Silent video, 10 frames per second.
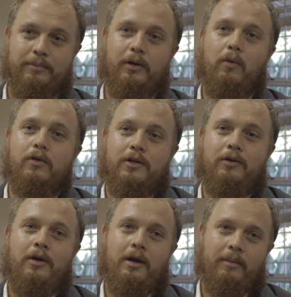but
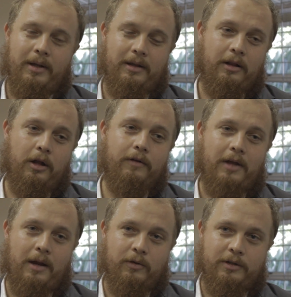also meant a lot of
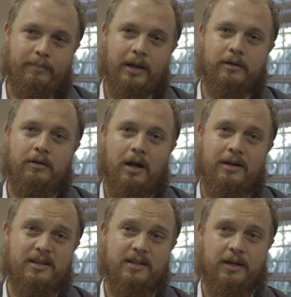time was spent on
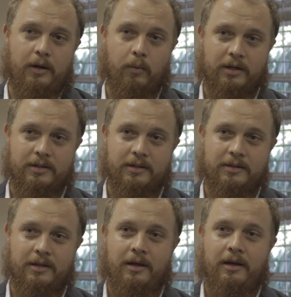unnecessary witnesses